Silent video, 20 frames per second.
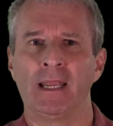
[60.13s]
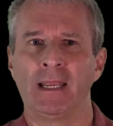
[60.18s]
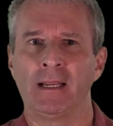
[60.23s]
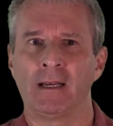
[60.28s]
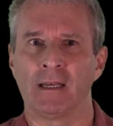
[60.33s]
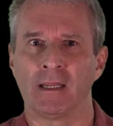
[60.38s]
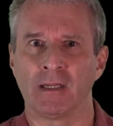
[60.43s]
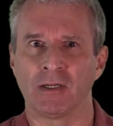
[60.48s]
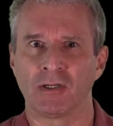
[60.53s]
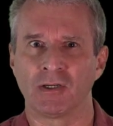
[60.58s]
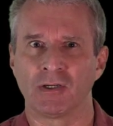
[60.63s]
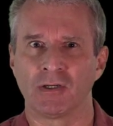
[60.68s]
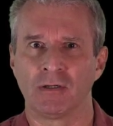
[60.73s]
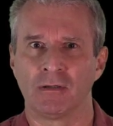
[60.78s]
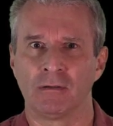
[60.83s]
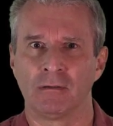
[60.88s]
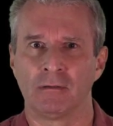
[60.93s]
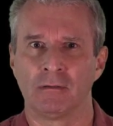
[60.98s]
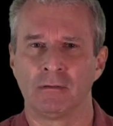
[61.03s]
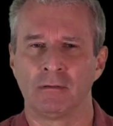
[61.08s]
English.
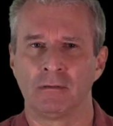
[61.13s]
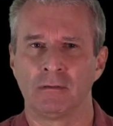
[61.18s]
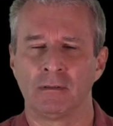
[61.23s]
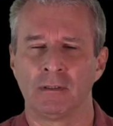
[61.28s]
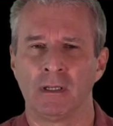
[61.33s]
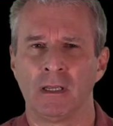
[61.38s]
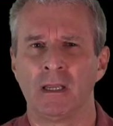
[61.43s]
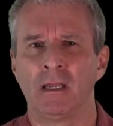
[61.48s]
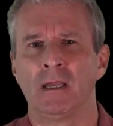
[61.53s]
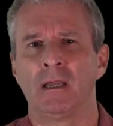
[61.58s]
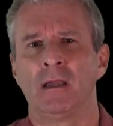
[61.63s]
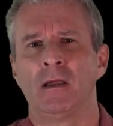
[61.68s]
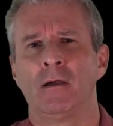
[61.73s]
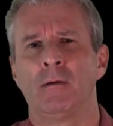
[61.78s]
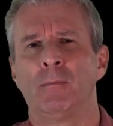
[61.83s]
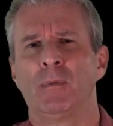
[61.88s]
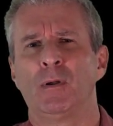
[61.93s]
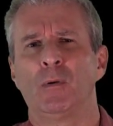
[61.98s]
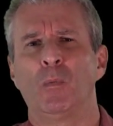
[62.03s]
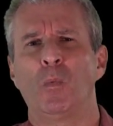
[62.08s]

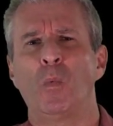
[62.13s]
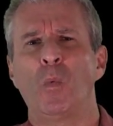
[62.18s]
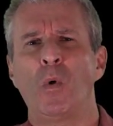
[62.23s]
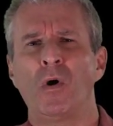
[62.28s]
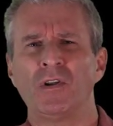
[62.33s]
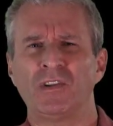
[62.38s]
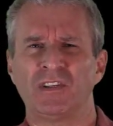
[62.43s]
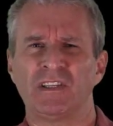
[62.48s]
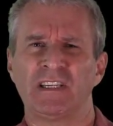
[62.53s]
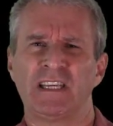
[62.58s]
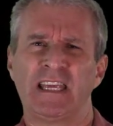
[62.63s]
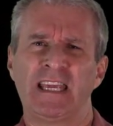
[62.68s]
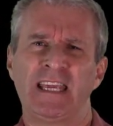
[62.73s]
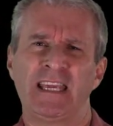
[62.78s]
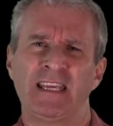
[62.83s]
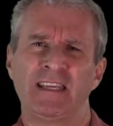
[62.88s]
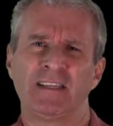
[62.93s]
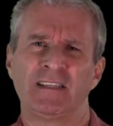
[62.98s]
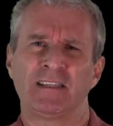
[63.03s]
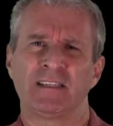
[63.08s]
But what
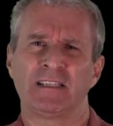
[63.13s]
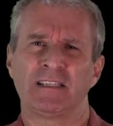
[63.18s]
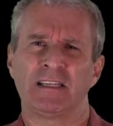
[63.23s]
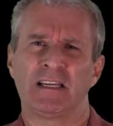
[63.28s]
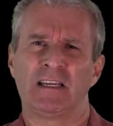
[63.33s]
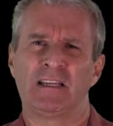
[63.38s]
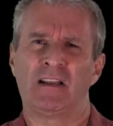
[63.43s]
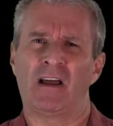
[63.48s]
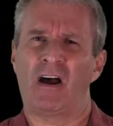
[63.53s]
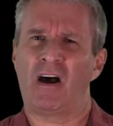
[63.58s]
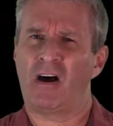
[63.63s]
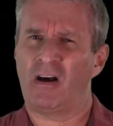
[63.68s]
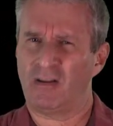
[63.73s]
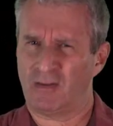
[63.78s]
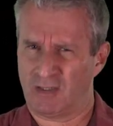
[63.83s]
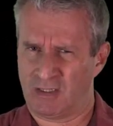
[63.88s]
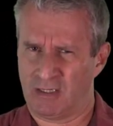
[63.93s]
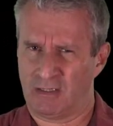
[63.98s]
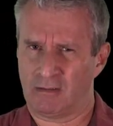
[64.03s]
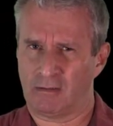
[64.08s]
is an
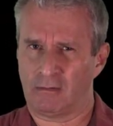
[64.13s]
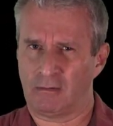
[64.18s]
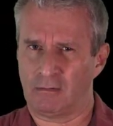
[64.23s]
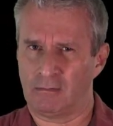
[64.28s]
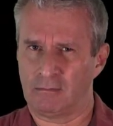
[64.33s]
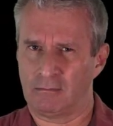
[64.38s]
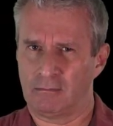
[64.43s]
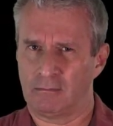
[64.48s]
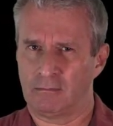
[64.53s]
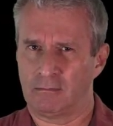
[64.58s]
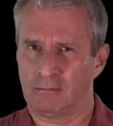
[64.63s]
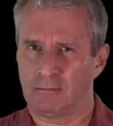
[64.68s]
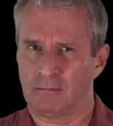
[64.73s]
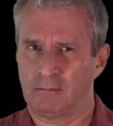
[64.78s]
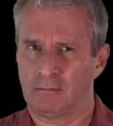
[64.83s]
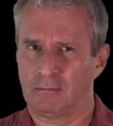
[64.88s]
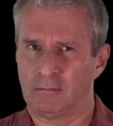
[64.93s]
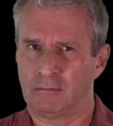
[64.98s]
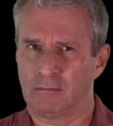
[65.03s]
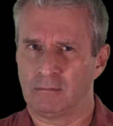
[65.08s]
article?
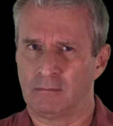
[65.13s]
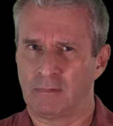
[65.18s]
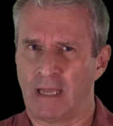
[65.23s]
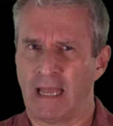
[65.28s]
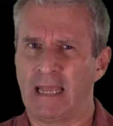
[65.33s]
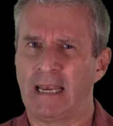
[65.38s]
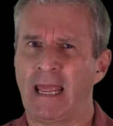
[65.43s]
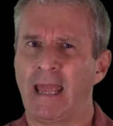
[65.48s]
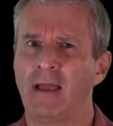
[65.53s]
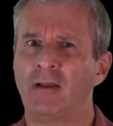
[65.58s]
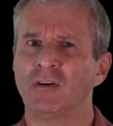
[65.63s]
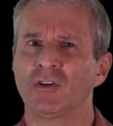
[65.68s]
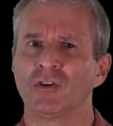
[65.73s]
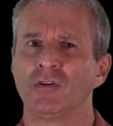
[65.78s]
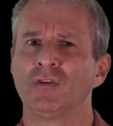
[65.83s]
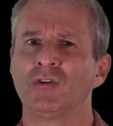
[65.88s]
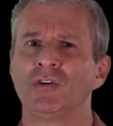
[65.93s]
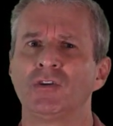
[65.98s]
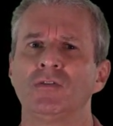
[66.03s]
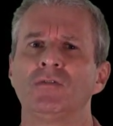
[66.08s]
And how
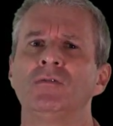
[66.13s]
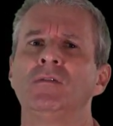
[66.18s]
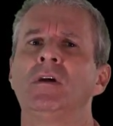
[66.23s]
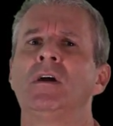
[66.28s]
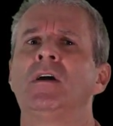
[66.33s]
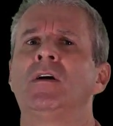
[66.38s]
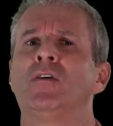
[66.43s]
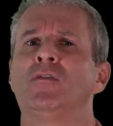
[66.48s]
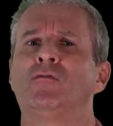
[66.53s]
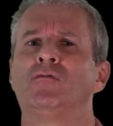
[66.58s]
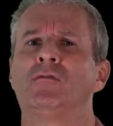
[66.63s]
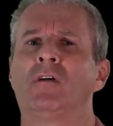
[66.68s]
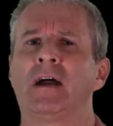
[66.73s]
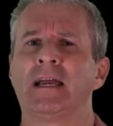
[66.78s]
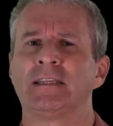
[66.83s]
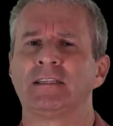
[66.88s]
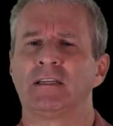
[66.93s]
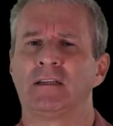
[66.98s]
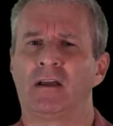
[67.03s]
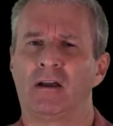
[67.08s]
should you
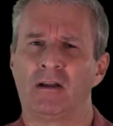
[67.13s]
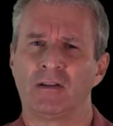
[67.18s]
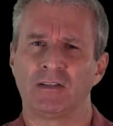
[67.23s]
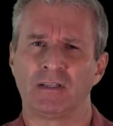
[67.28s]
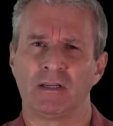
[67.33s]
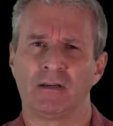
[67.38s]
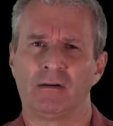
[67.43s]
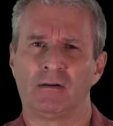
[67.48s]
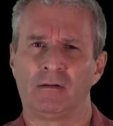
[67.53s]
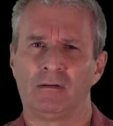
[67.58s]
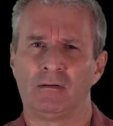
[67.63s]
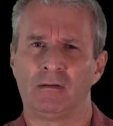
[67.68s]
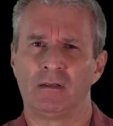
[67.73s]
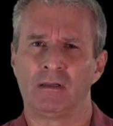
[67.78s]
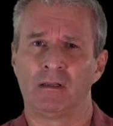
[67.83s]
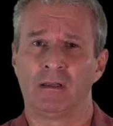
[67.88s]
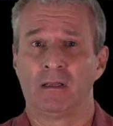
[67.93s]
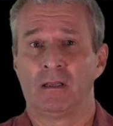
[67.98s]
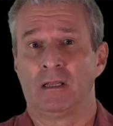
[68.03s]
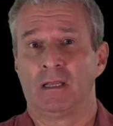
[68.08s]
write an article
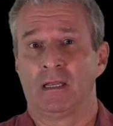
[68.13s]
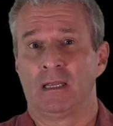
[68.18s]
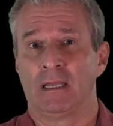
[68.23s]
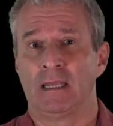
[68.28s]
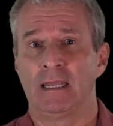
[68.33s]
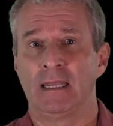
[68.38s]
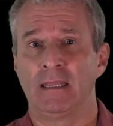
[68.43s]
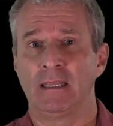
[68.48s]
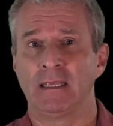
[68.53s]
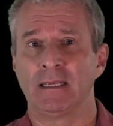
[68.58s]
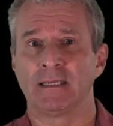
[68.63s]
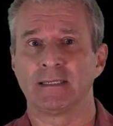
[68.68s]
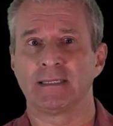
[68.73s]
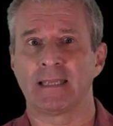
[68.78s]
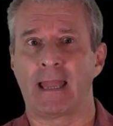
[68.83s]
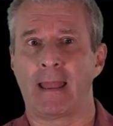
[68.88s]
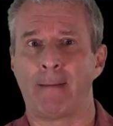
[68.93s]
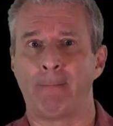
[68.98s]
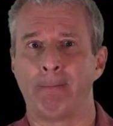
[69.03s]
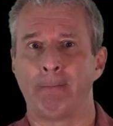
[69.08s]
in the
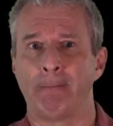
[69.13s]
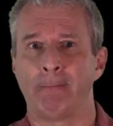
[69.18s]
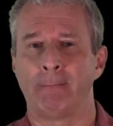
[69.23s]
exam?